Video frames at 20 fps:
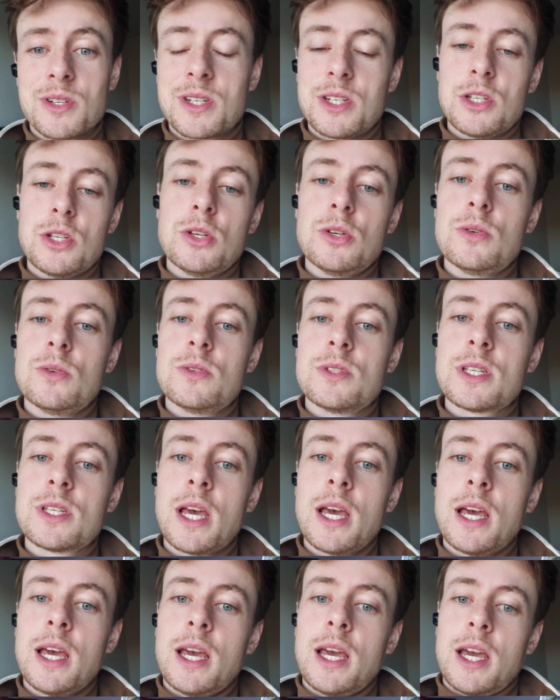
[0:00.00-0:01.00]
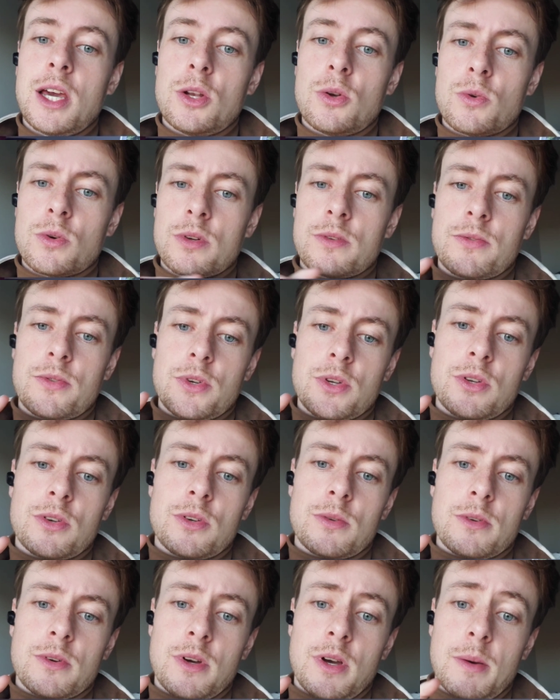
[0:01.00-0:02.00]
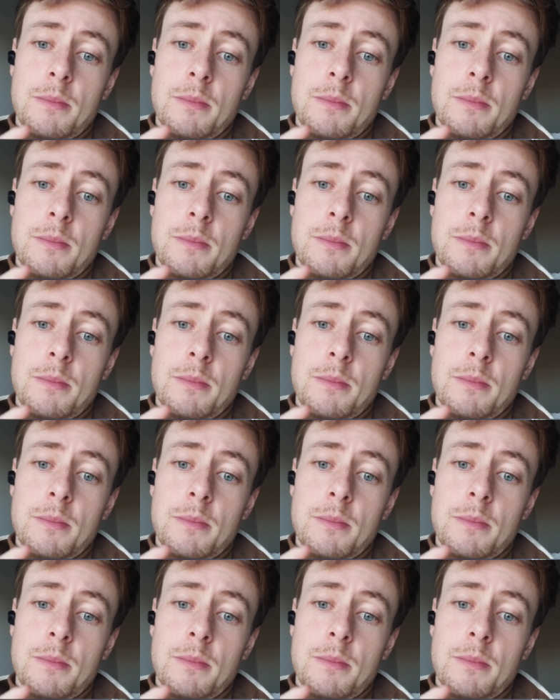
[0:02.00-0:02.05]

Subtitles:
can use in order for your